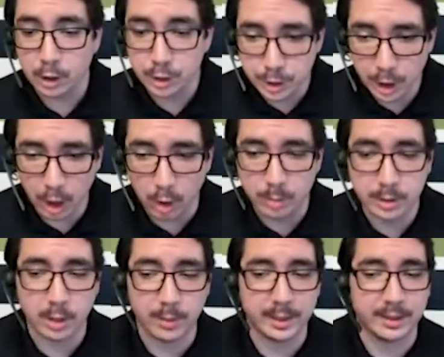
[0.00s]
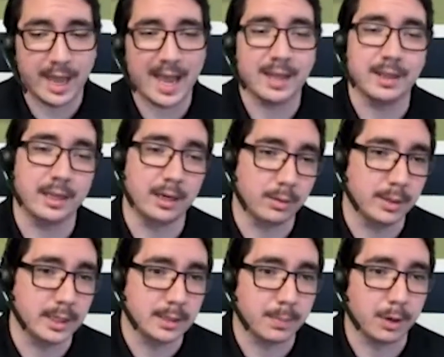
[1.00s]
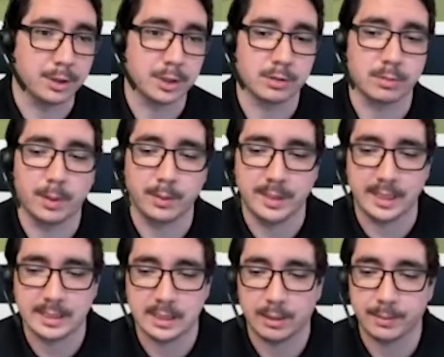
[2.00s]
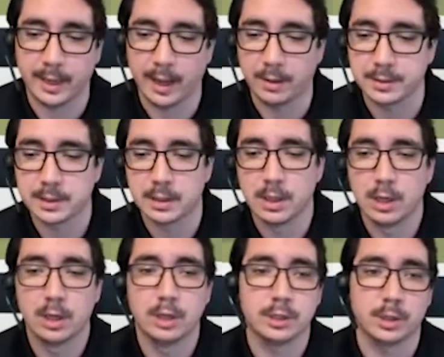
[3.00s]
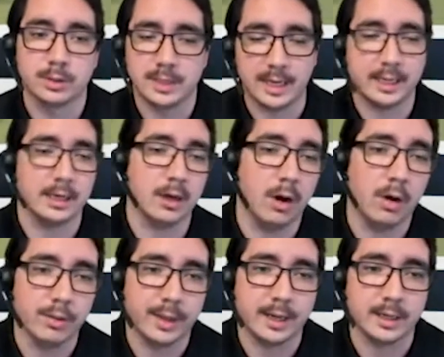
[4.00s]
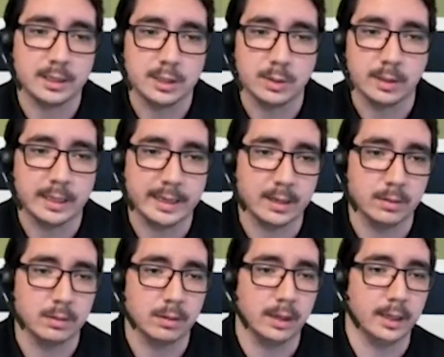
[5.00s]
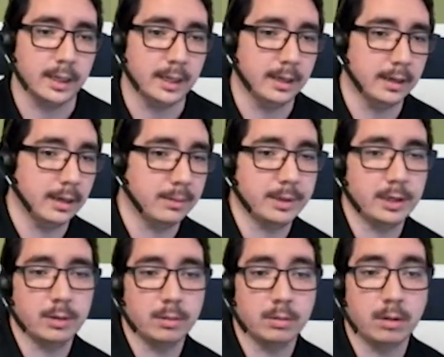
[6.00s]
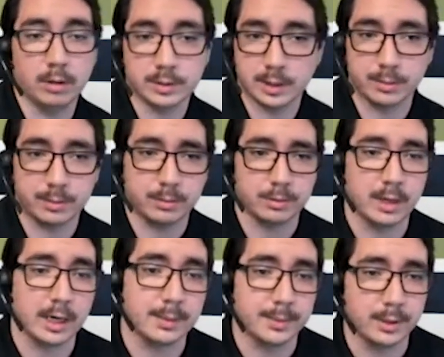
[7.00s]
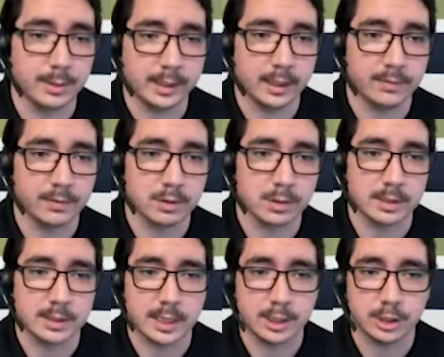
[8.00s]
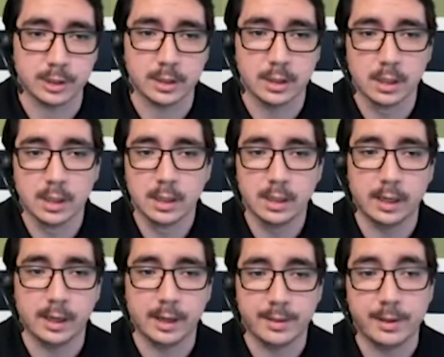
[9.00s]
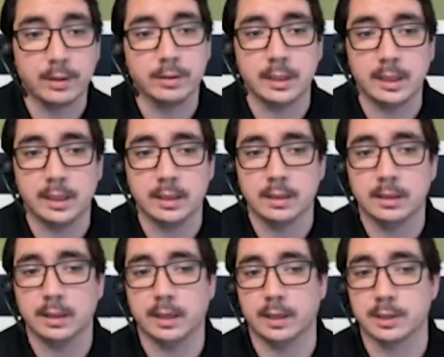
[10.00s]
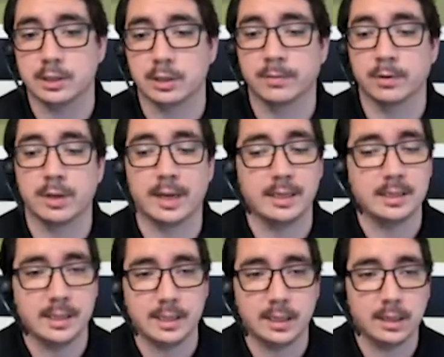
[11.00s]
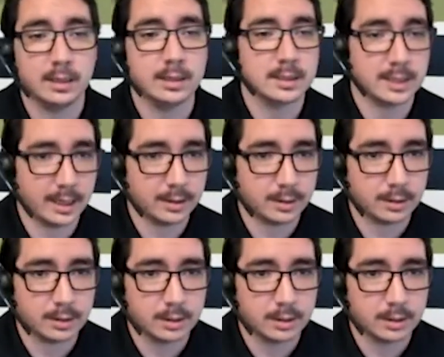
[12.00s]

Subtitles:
So knowing that, they don't need to purchase remote desktop CALs. So taking all that into account, and we know also they're not going to be doing any virtualization, they'll need server 19 standard,